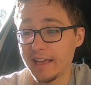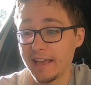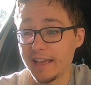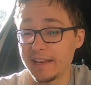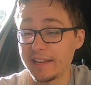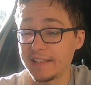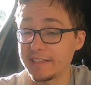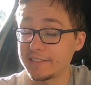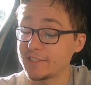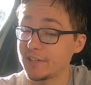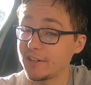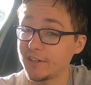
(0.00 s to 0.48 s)

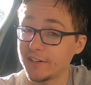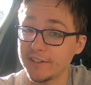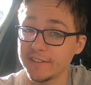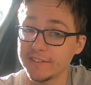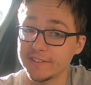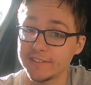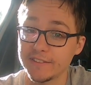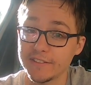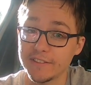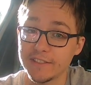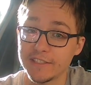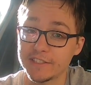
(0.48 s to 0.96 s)
And it's
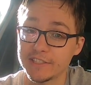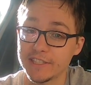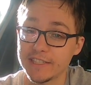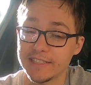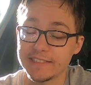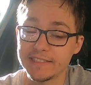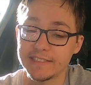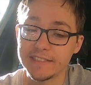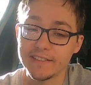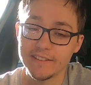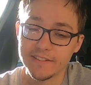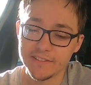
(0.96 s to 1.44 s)
hard for the
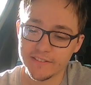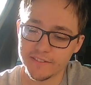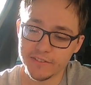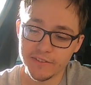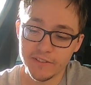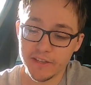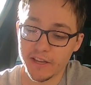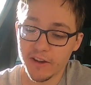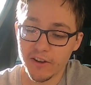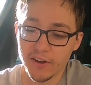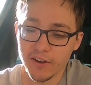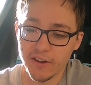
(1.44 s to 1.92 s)
GTI,
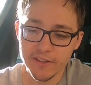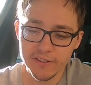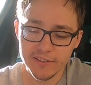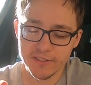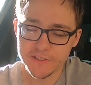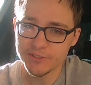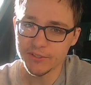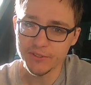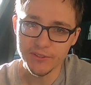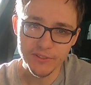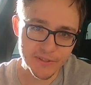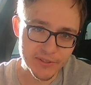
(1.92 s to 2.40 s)
the R, the
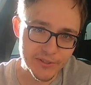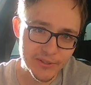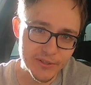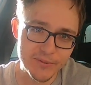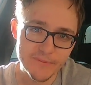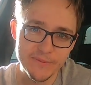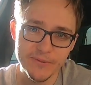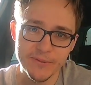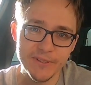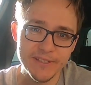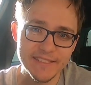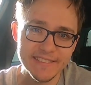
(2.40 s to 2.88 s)
sort of the
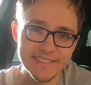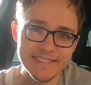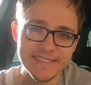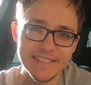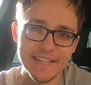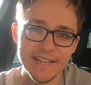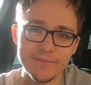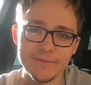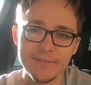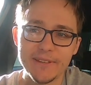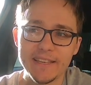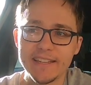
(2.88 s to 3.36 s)
new void, to
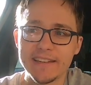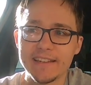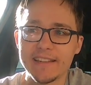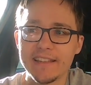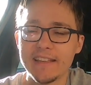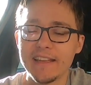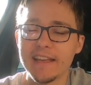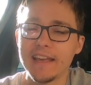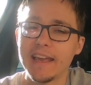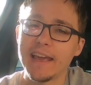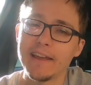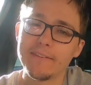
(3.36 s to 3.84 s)
come in
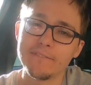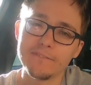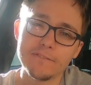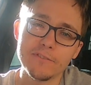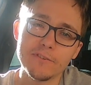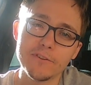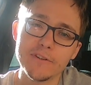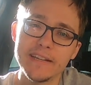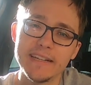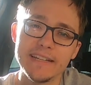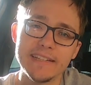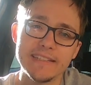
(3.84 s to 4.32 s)
and
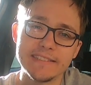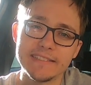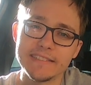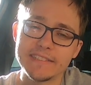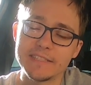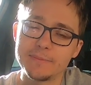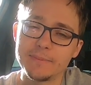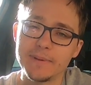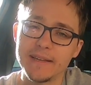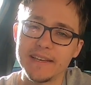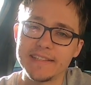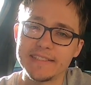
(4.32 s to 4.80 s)
really
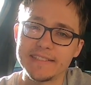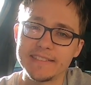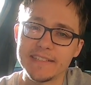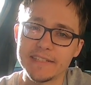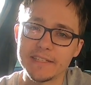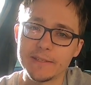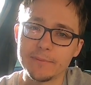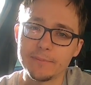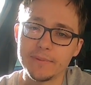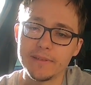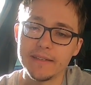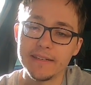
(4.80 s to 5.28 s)
displace
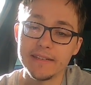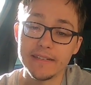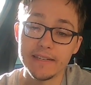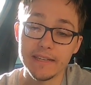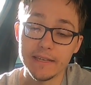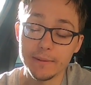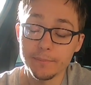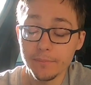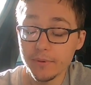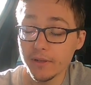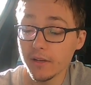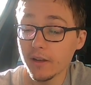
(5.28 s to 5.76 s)
it
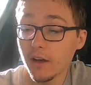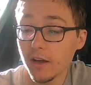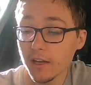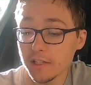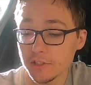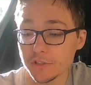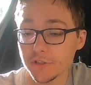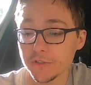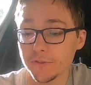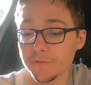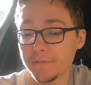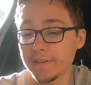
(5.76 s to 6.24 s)
completely. But I
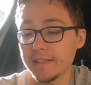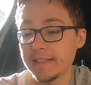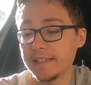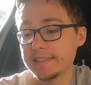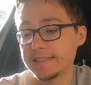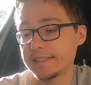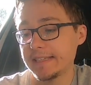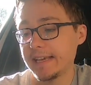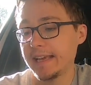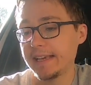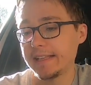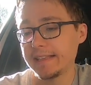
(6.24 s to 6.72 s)
do feel
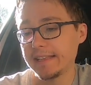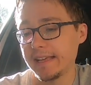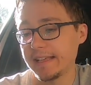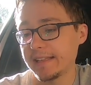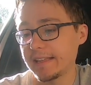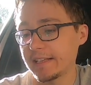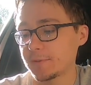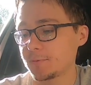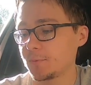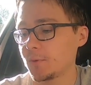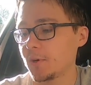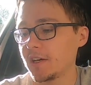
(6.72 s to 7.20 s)
it's getting there.
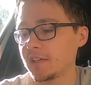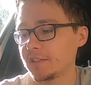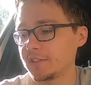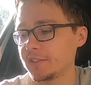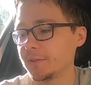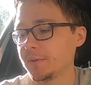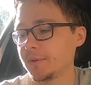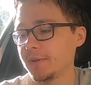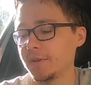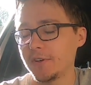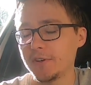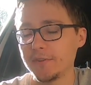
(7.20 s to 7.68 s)
That's why I
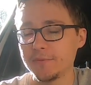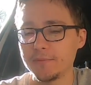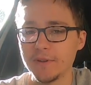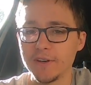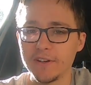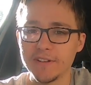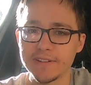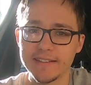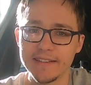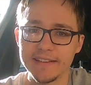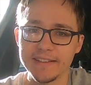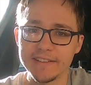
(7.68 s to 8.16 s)
do a lot of
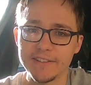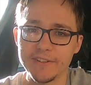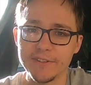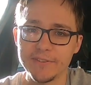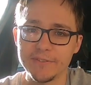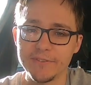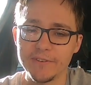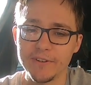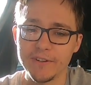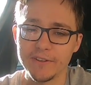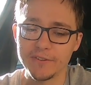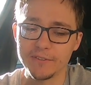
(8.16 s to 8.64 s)
Mk8
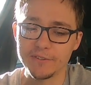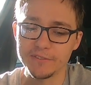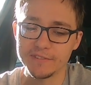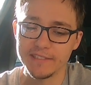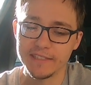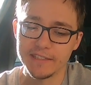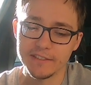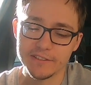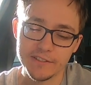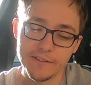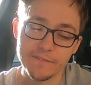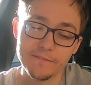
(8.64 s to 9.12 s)
Golf R
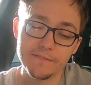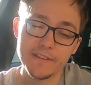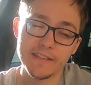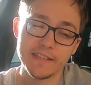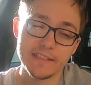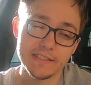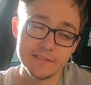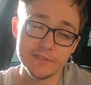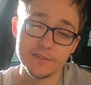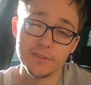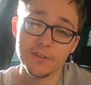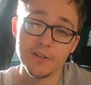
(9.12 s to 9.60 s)
content, because I
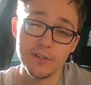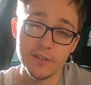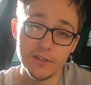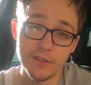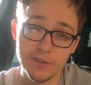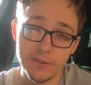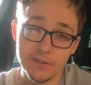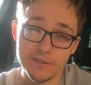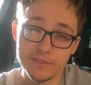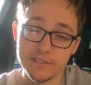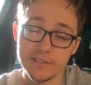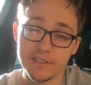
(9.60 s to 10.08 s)
think it's got a
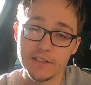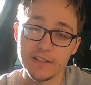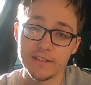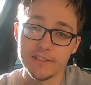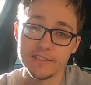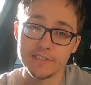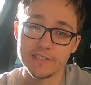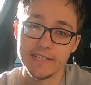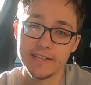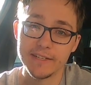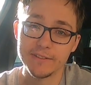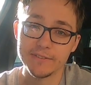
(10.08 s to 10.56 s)
lot to kind
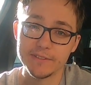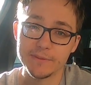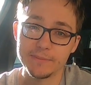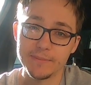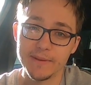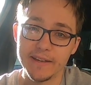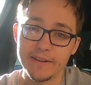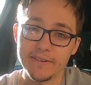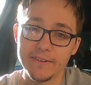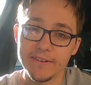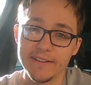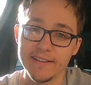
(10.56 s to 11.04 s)
of shout
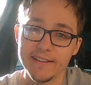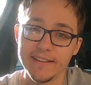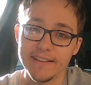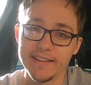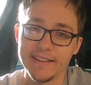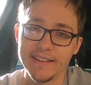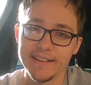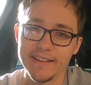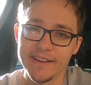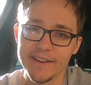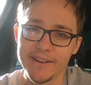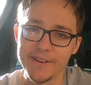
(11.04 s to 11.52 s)
about.
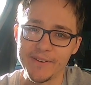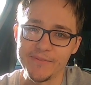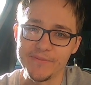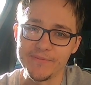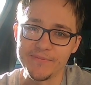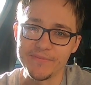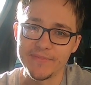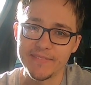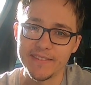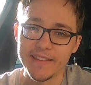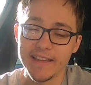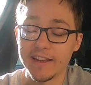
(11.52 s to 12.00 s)

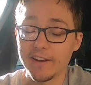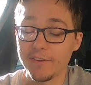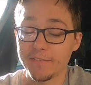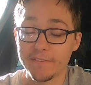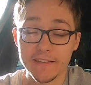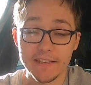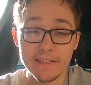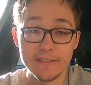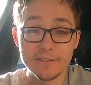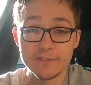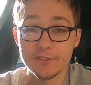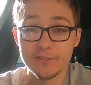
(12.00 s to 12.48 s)
And I
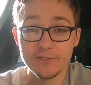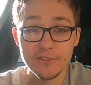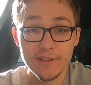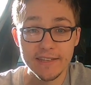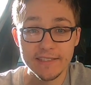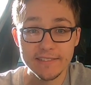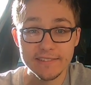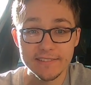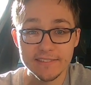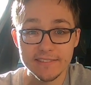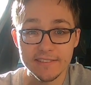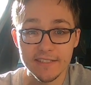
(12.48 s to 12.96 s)
think it was a
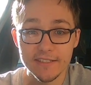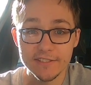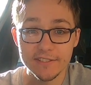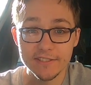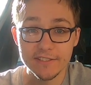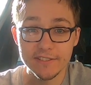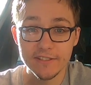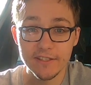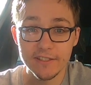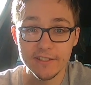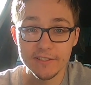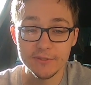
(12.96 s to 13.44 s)
great
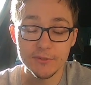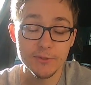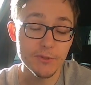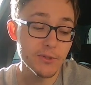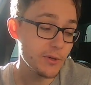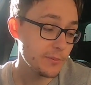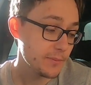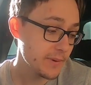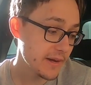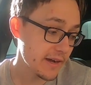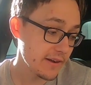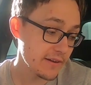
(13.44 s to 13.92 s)
discussion to kind of
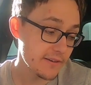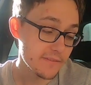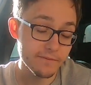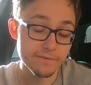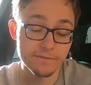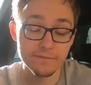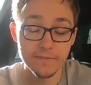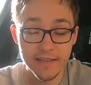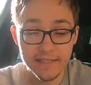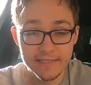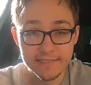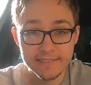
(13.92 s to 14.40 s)
talk about.
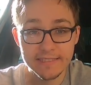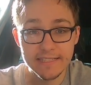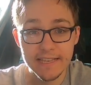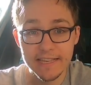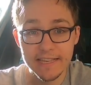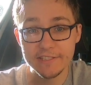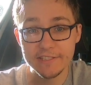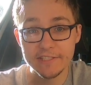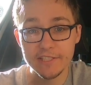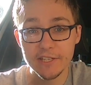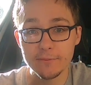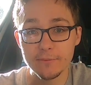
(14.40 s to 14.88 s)
And thanks
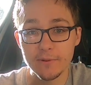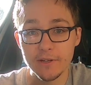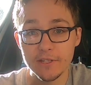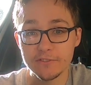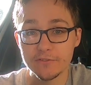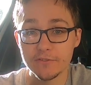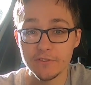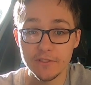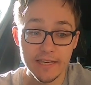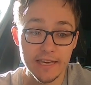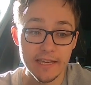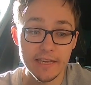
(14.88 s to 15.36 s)
so
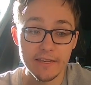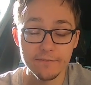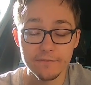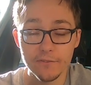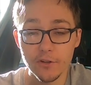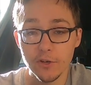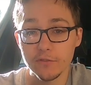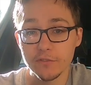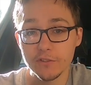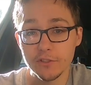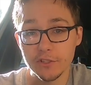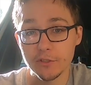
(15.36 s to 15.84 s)
much for getting
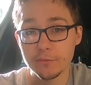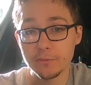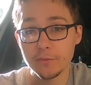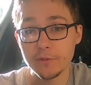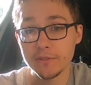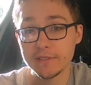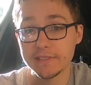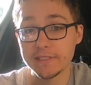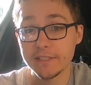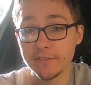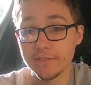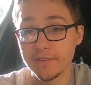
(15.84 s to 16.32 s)
involved in the
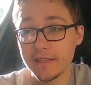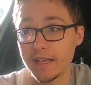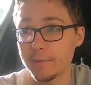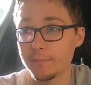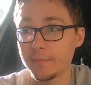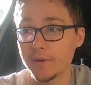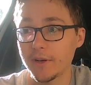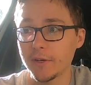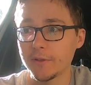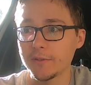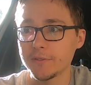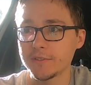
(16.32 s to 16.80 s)
community on
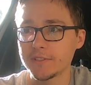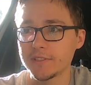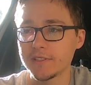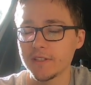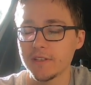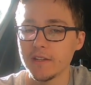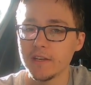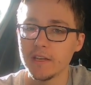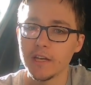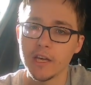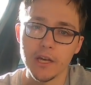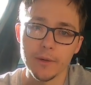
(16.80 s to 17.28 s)
that post.
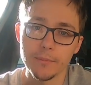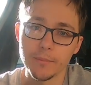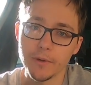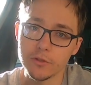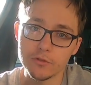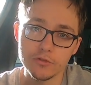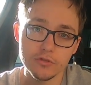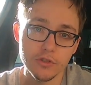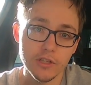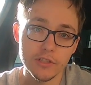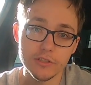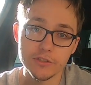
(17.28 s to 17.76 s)

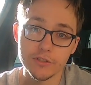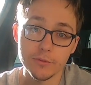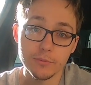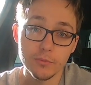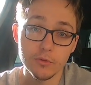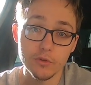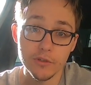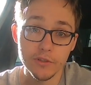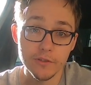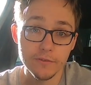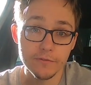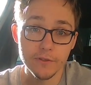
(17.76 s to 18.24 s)
I'll try and do
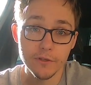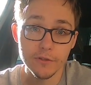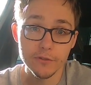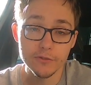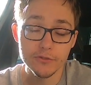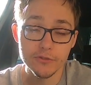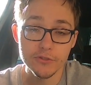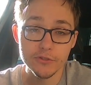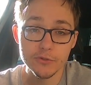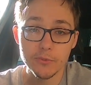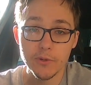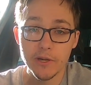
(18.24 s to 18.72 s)
more in the
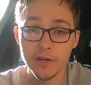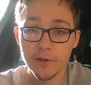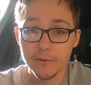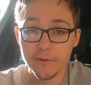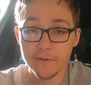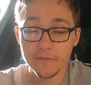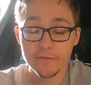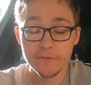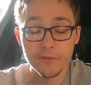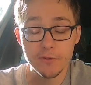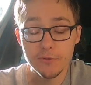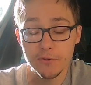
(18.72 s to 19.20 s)
future as well,
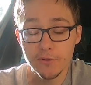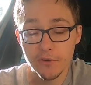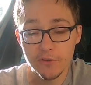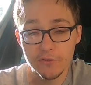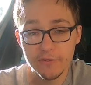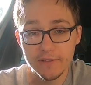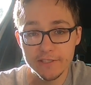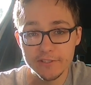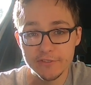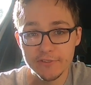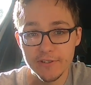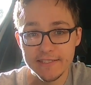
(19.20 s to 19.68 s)
if you lot
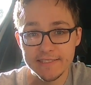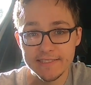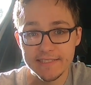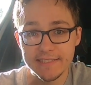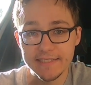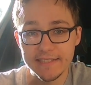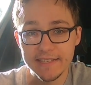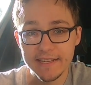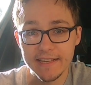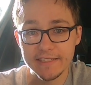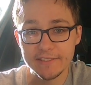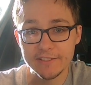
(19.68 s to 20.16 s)
are
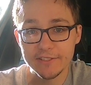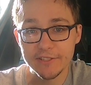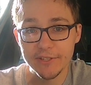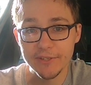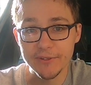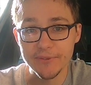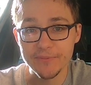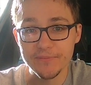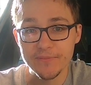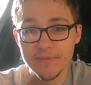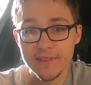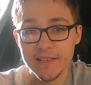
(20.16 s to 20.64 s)
interested in that
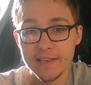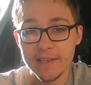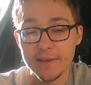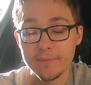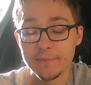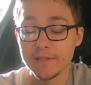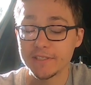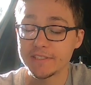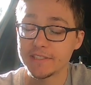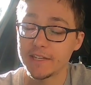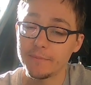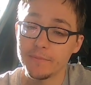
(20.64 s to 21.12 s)
too.
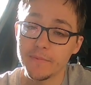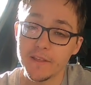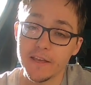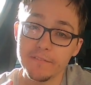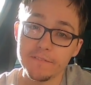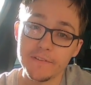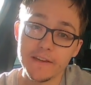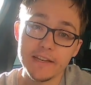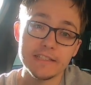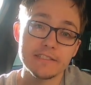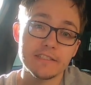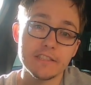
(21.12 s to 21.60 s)
But
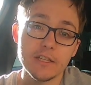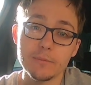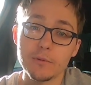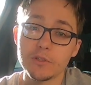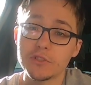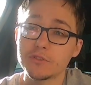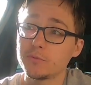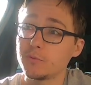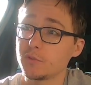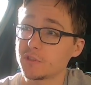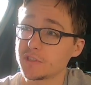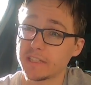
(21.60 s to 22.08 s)
thanks so
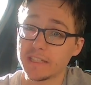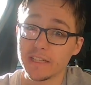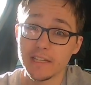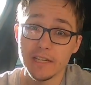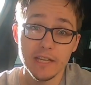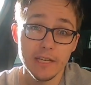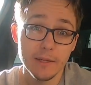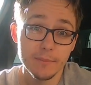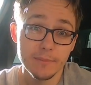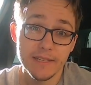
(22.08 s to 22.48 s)
much for watching.